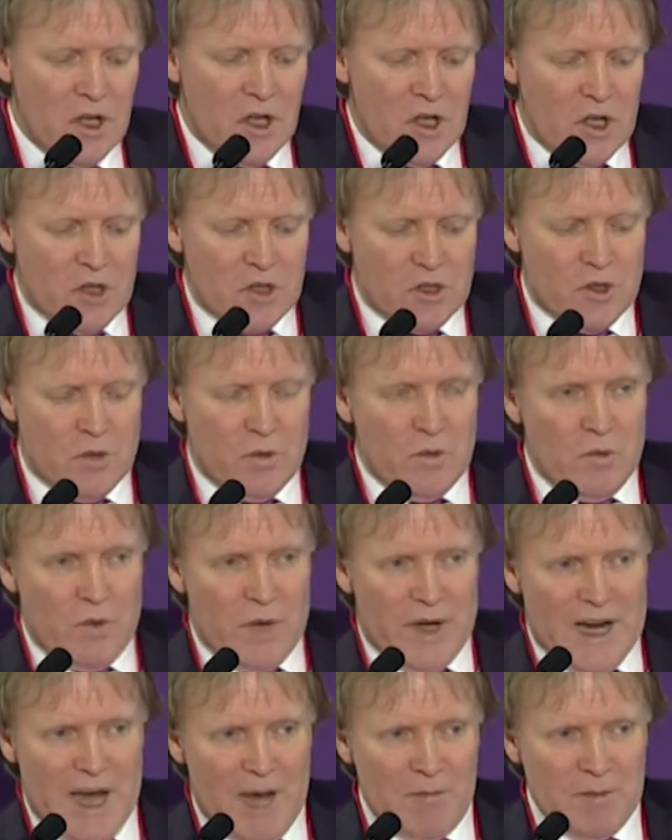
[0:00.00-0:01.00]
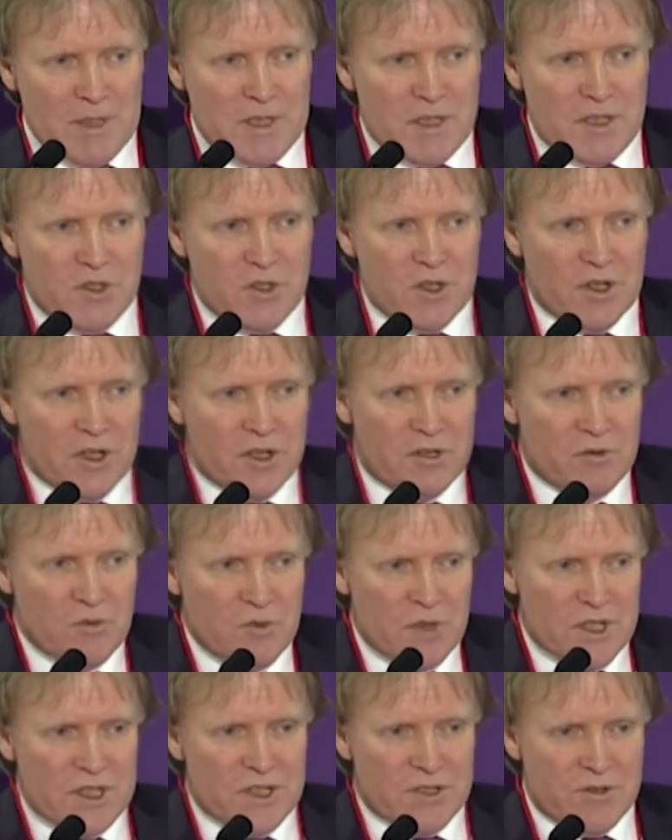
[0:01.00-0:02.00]
So what happens is you get
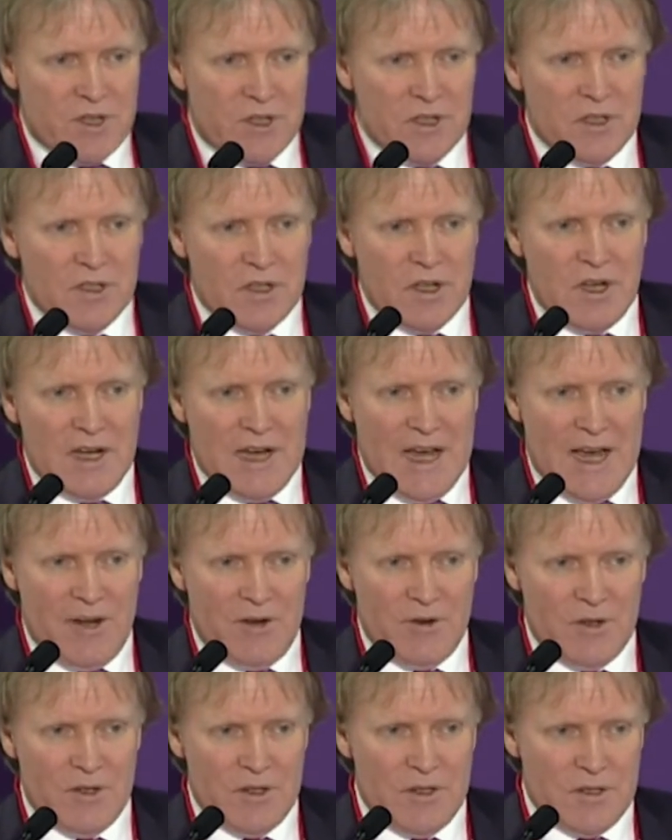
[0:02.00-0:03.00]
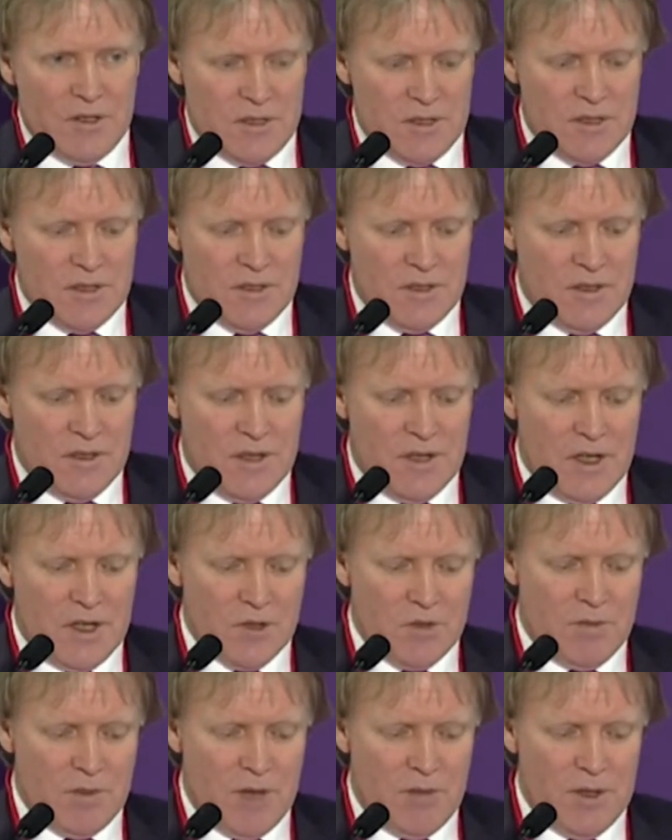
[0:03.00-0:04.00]
restricted collaterals, as you
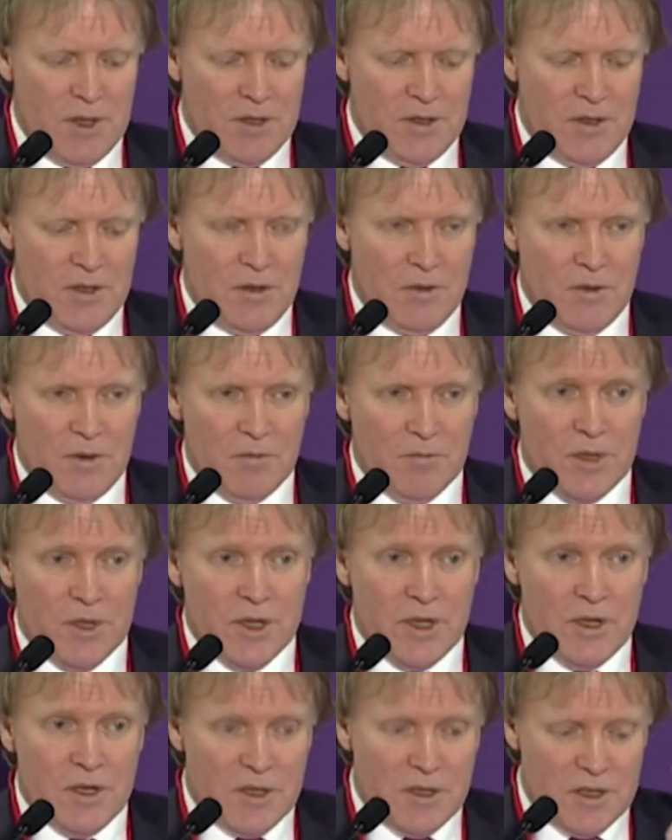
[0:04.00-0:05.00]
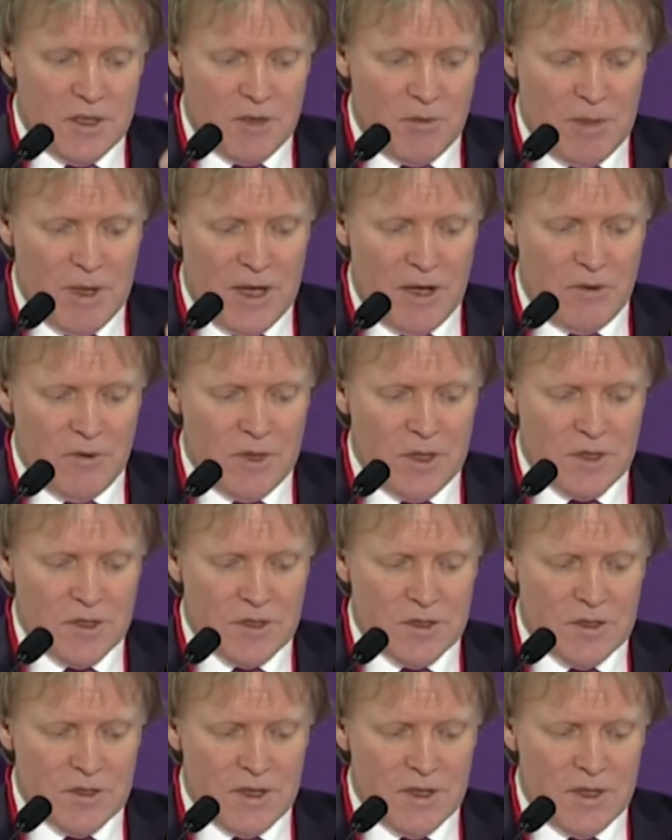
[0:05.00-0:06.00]
probably know, particularly in the glabellar
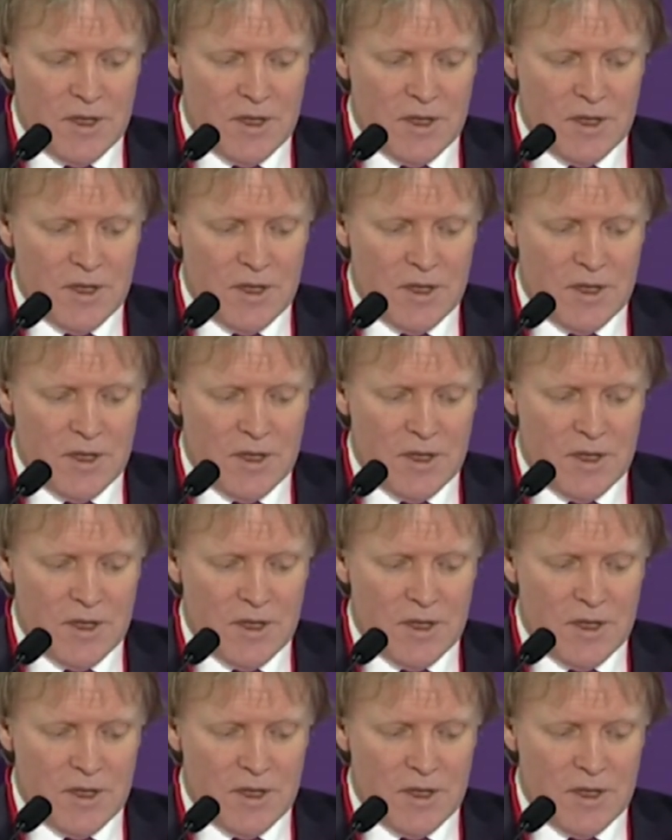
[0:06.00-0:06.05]
region,